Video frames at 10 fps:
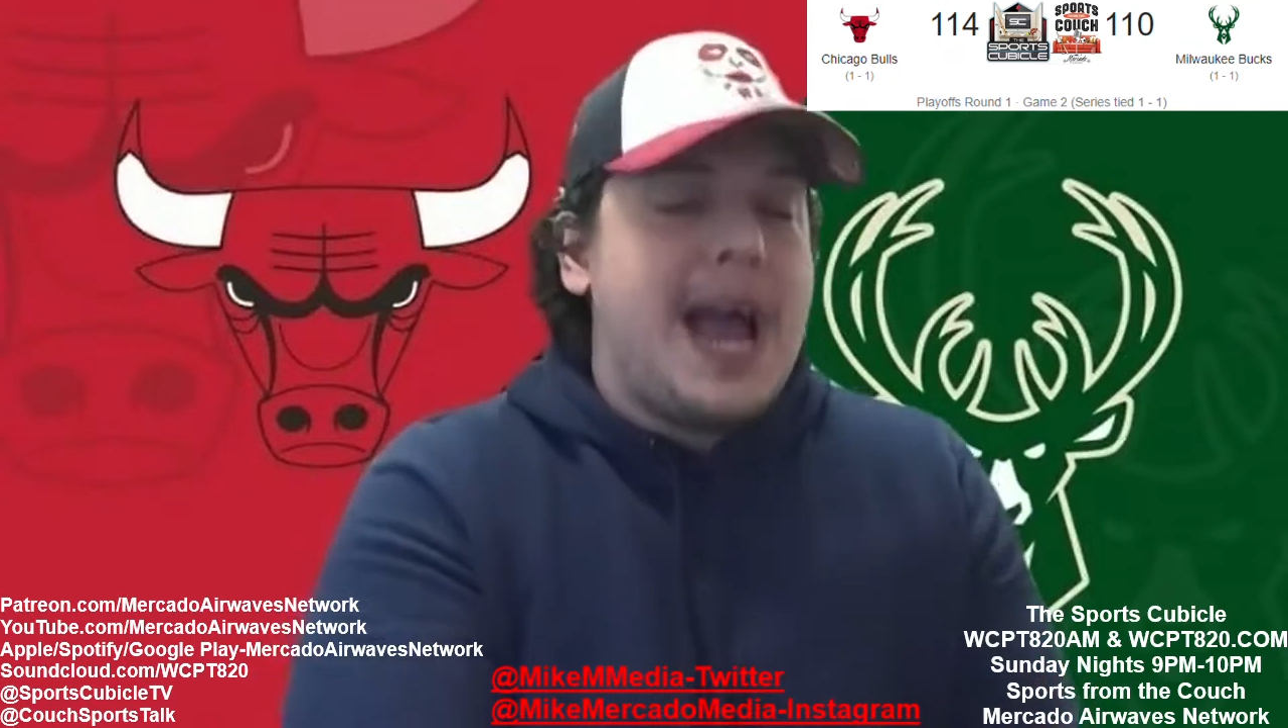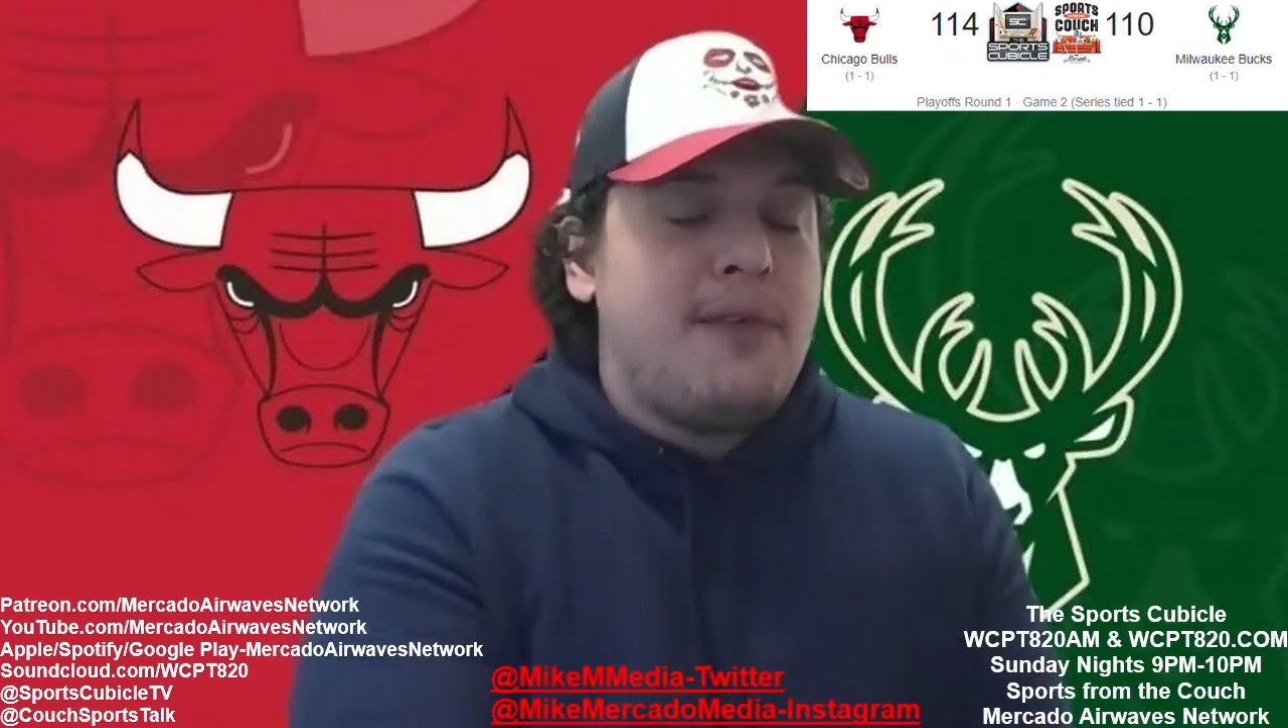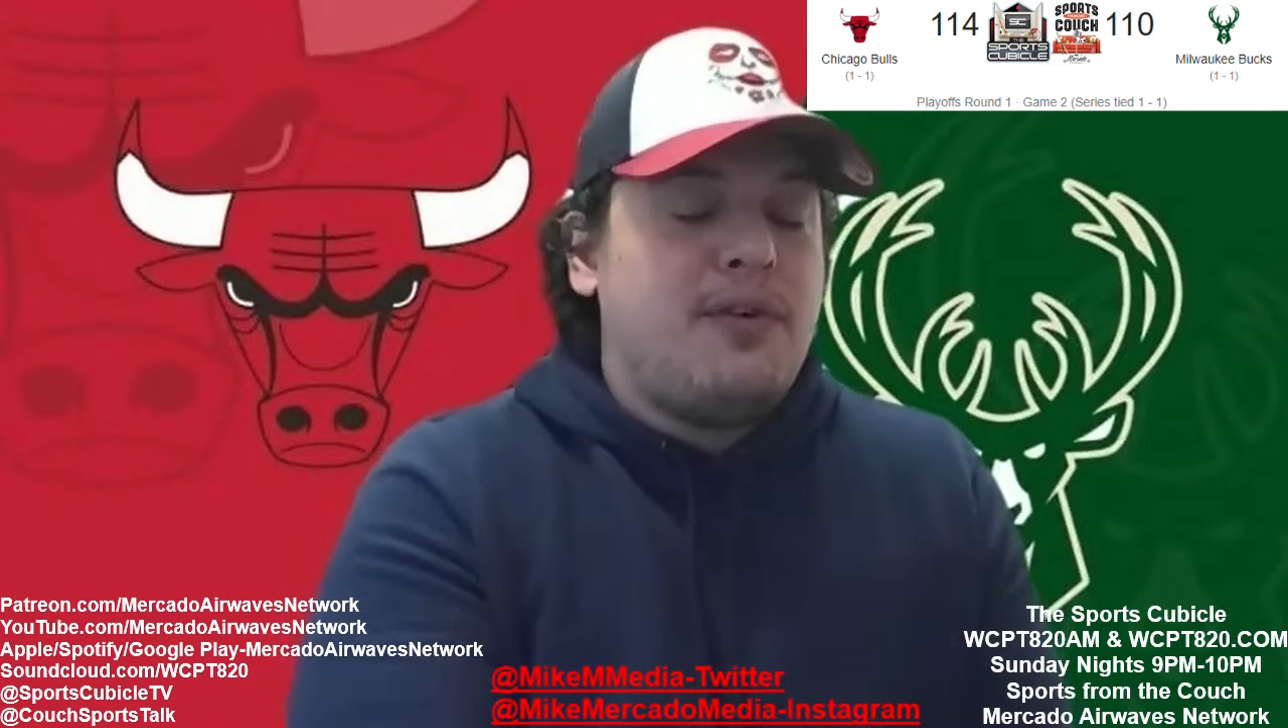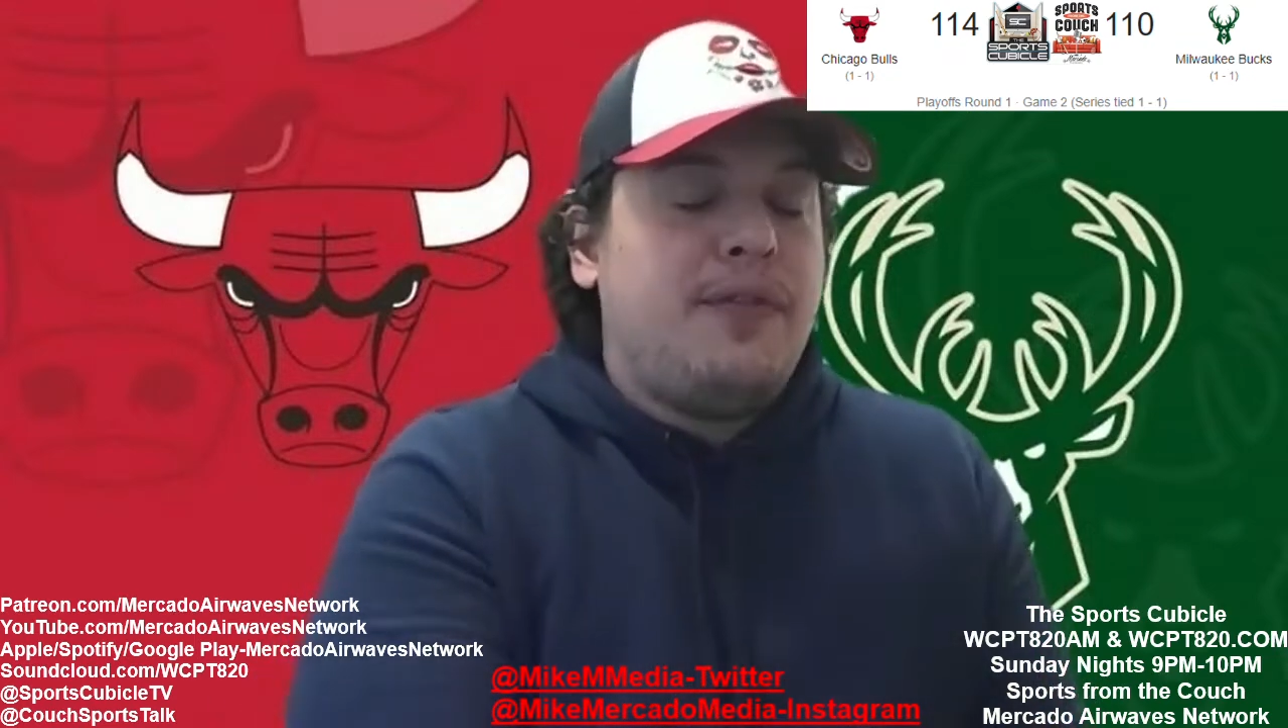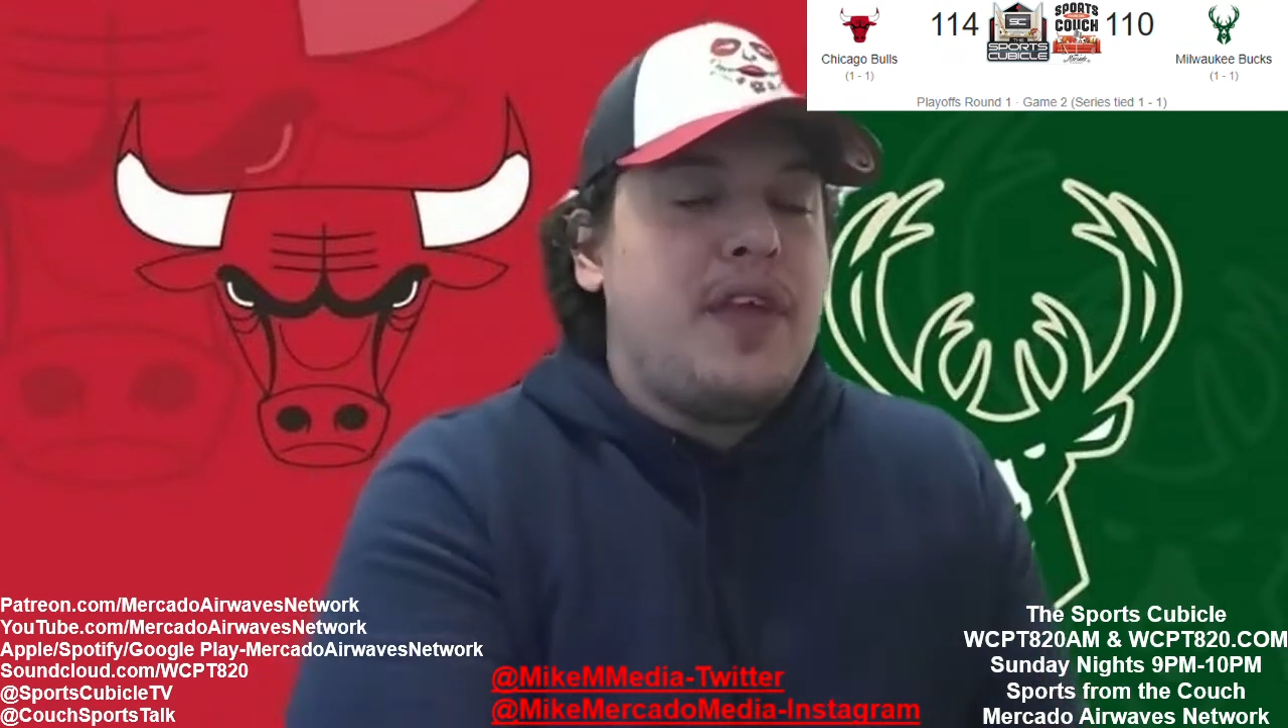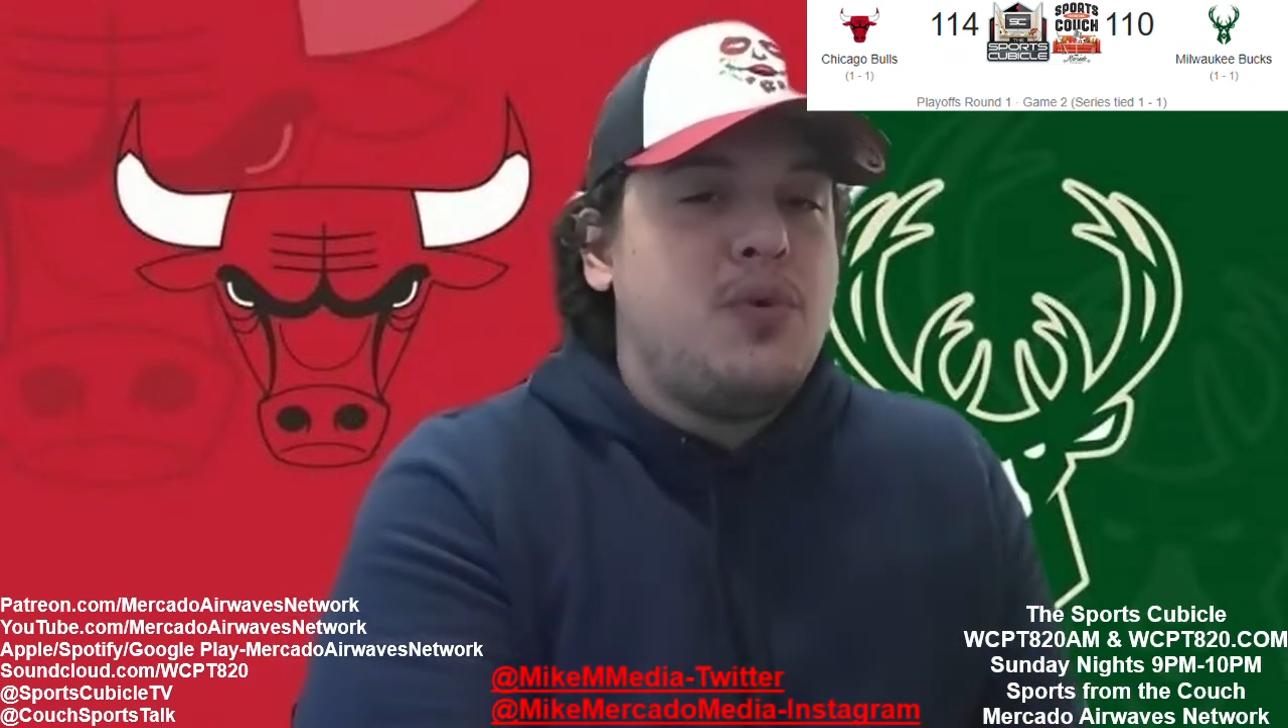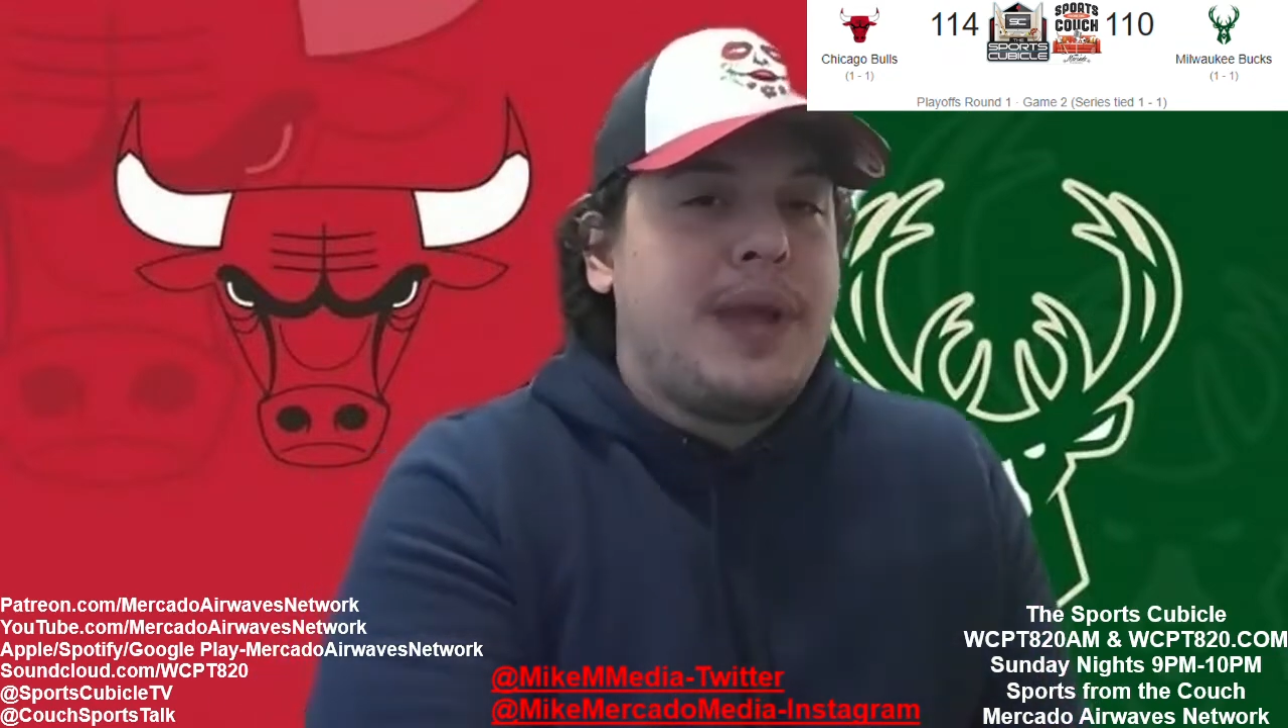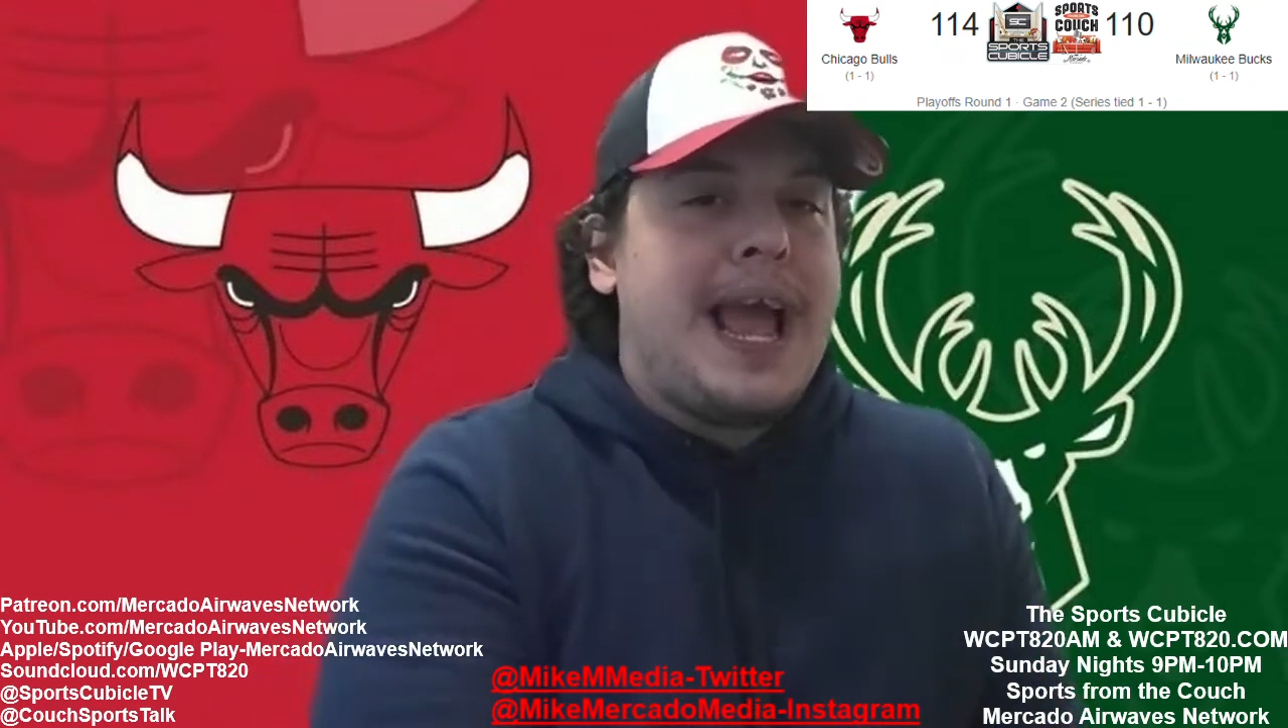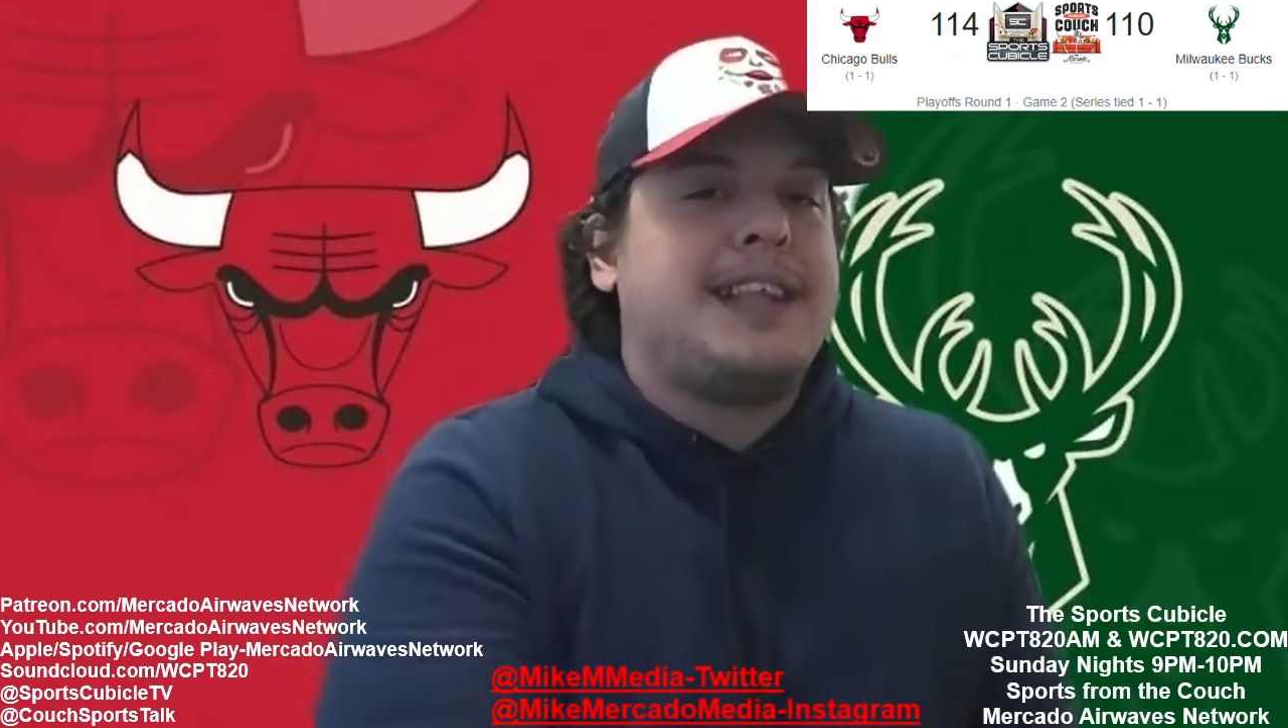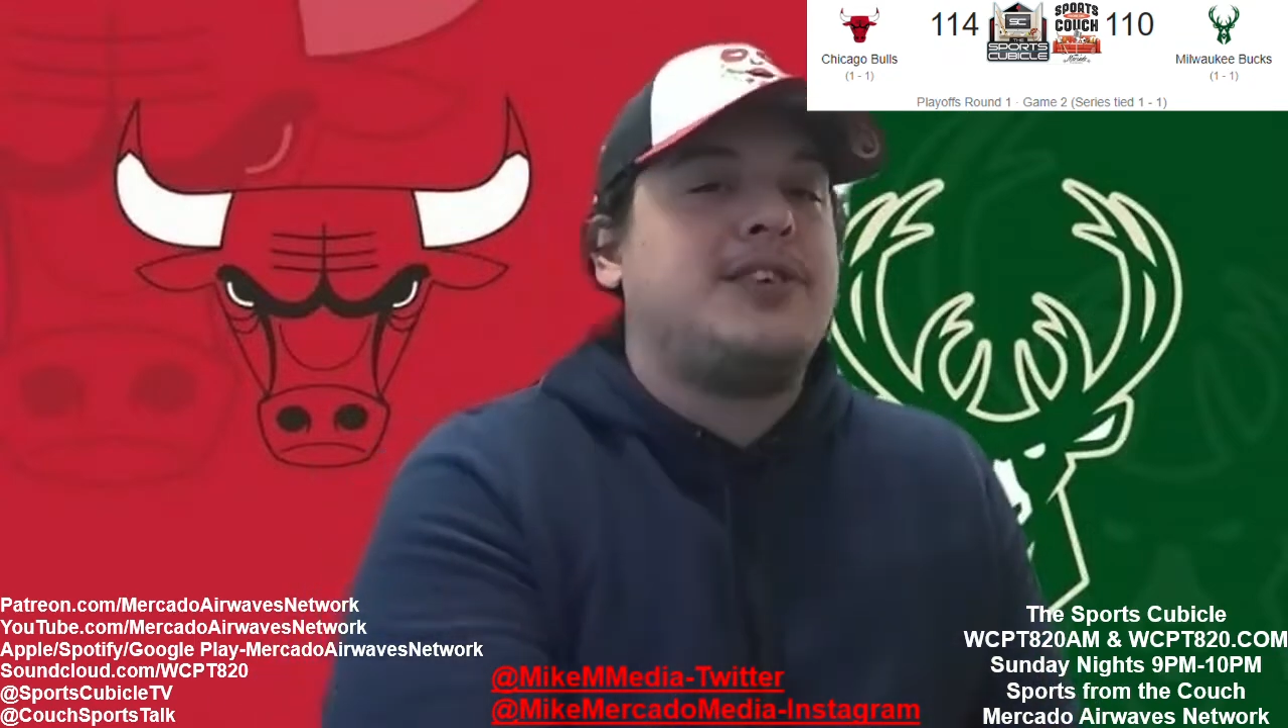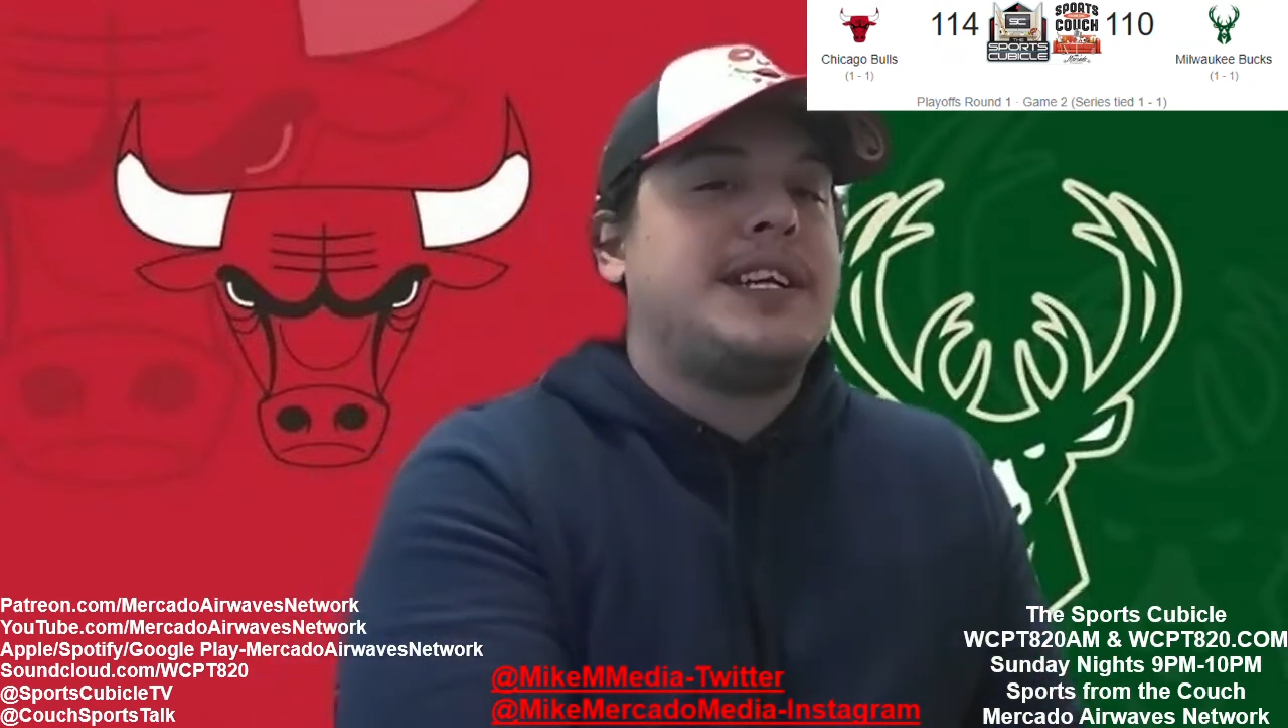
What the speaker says: everything you can to